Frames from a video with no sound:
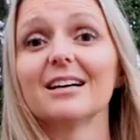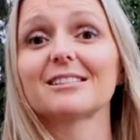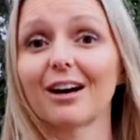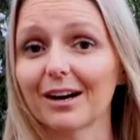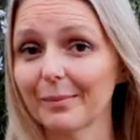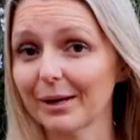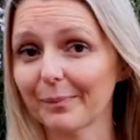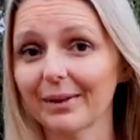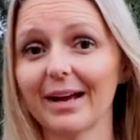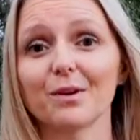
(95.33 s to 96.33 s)
Talk about a
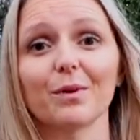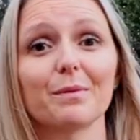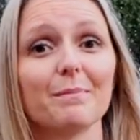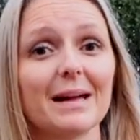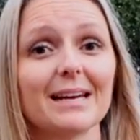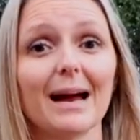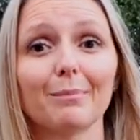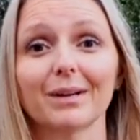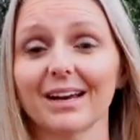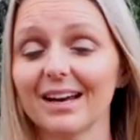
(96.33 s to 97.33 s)
plant with many
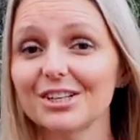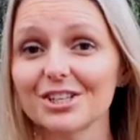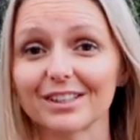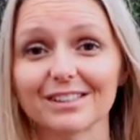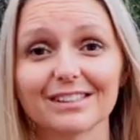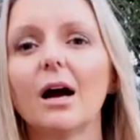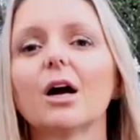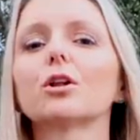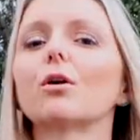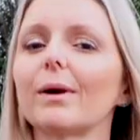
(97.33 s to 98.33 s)
applications.
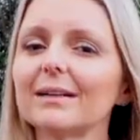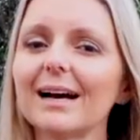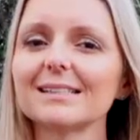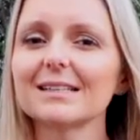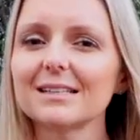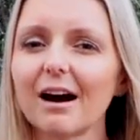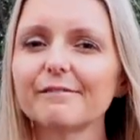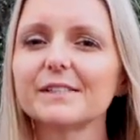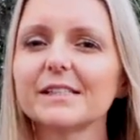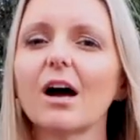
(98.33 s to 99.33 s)
Chlorella has a
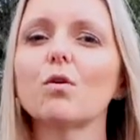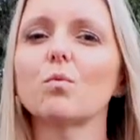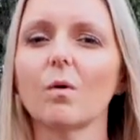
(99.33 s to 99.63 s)
tough cell